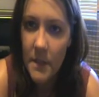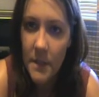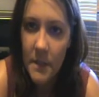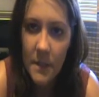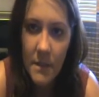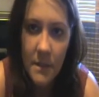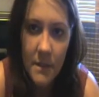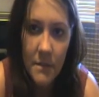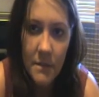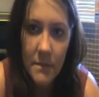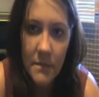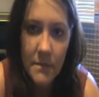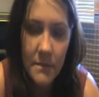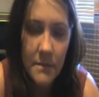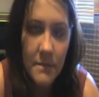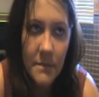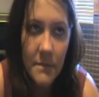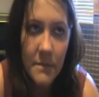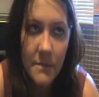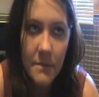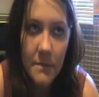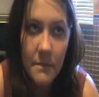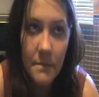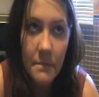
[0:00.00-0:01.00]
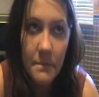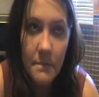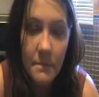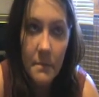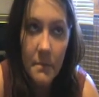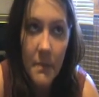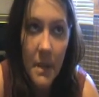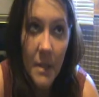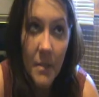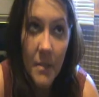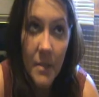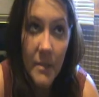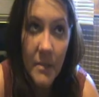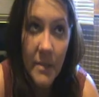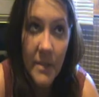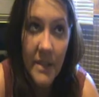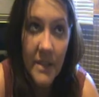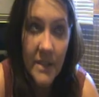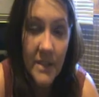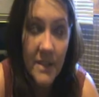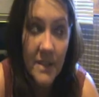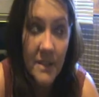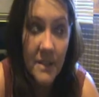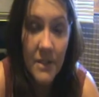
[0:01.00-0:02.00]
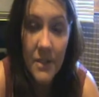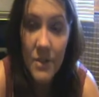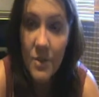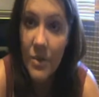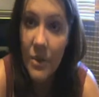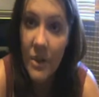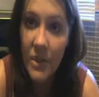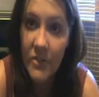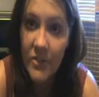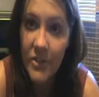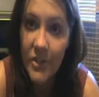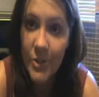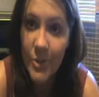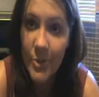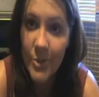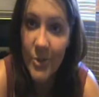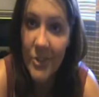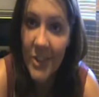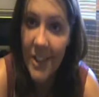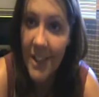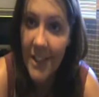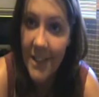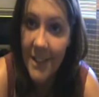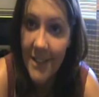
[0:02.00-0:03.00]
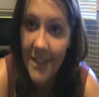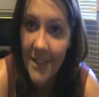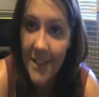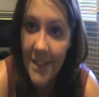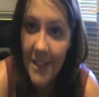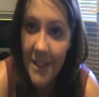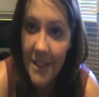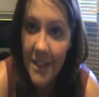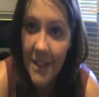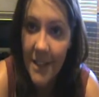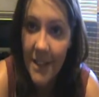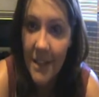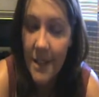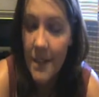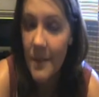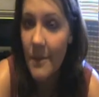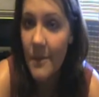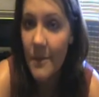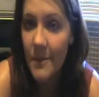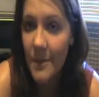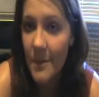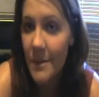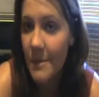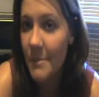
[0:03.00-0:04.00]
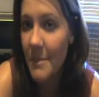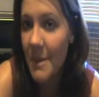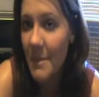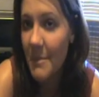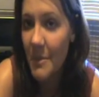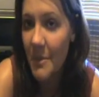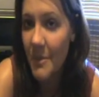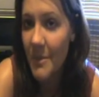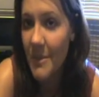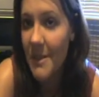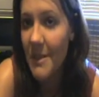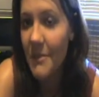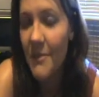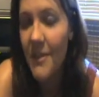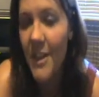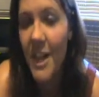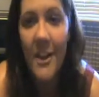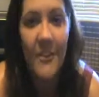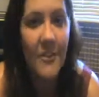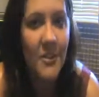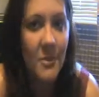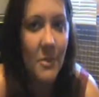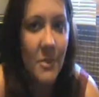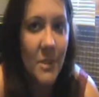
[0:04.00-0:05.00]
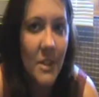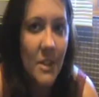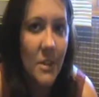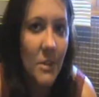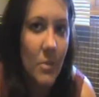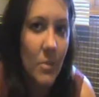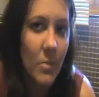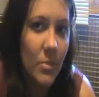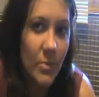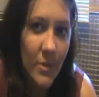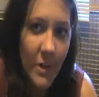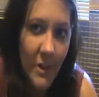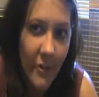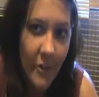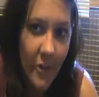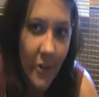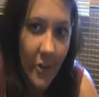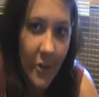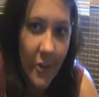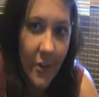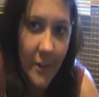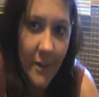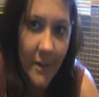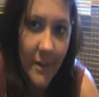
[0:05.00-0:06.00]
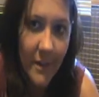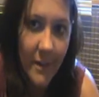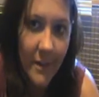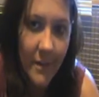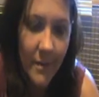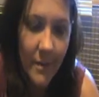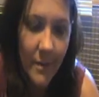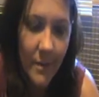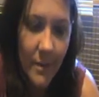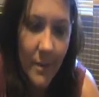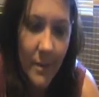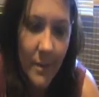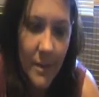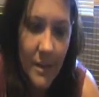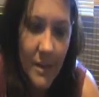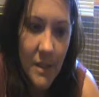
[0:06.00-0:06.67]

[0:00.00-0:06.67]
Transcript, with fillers: Um, maybe because it's a 12 year old kid. Maybe it wouldn't even have to be your brother, you know.